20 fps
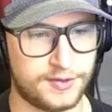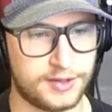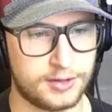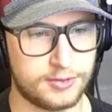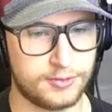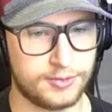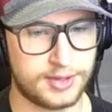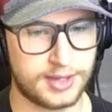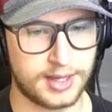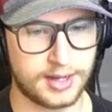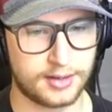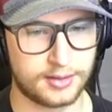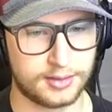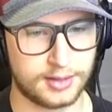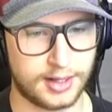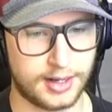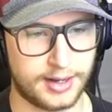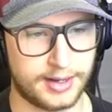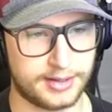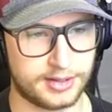view their
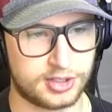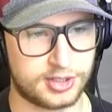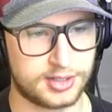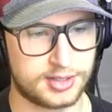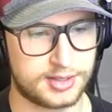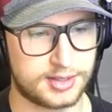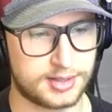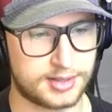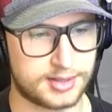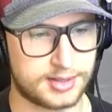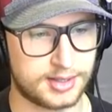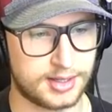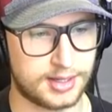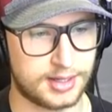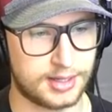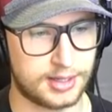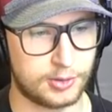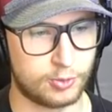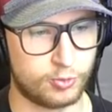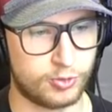lines just to
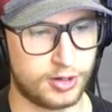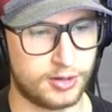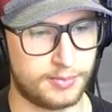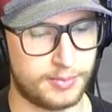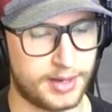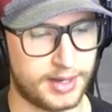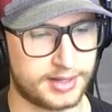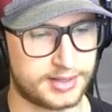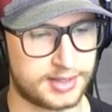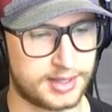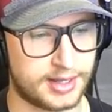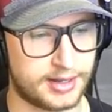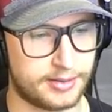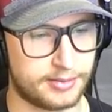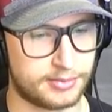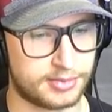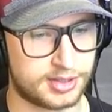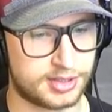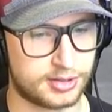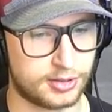see what makes
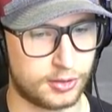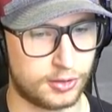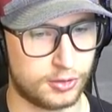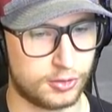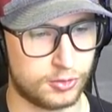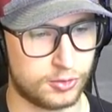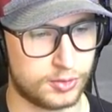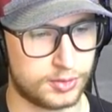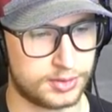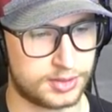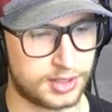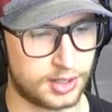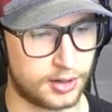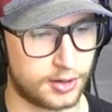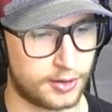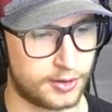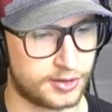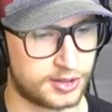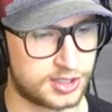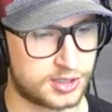them so
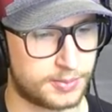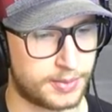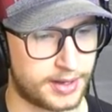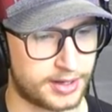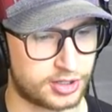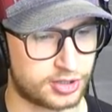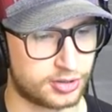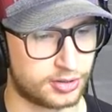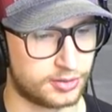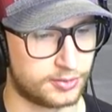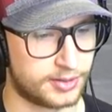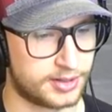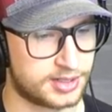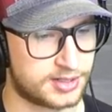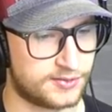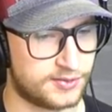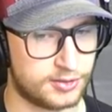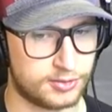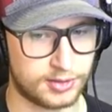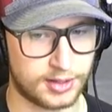darn special.
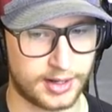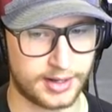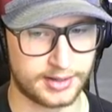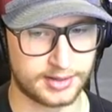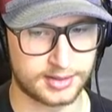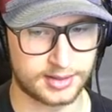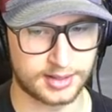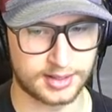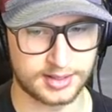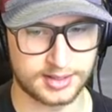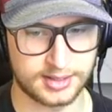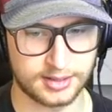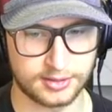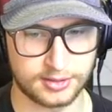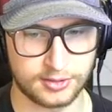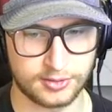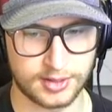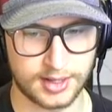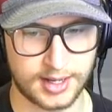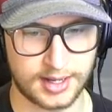Where's view lines? Can I still
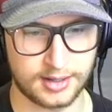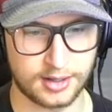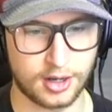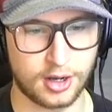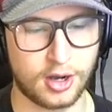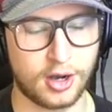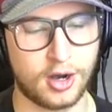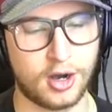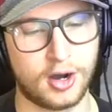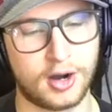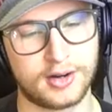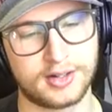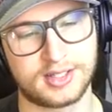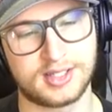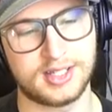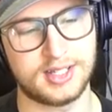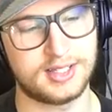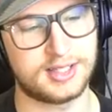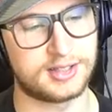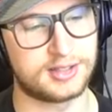do that? Oh, our
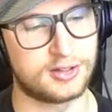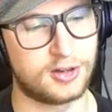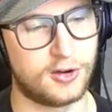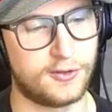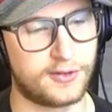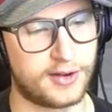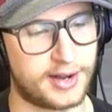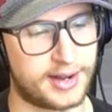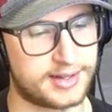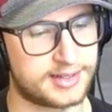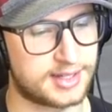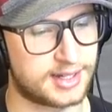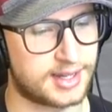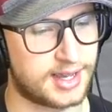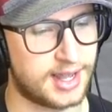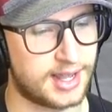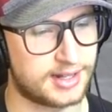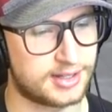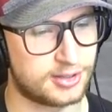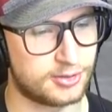season's over. I guess I
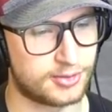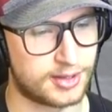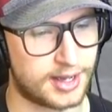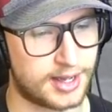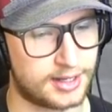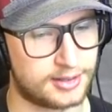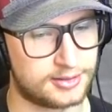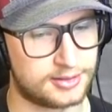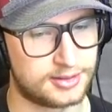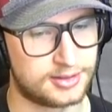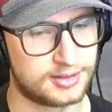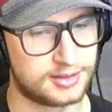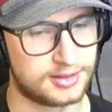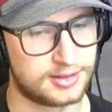can't do that.